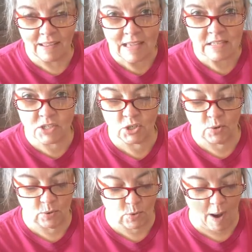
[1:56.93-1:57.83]
Did
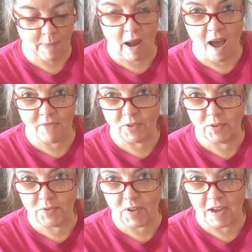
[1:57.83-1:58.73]
you grab it off
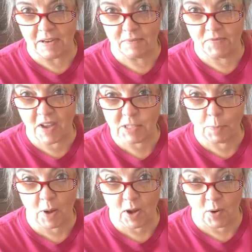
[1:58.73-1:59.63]
of Facebook,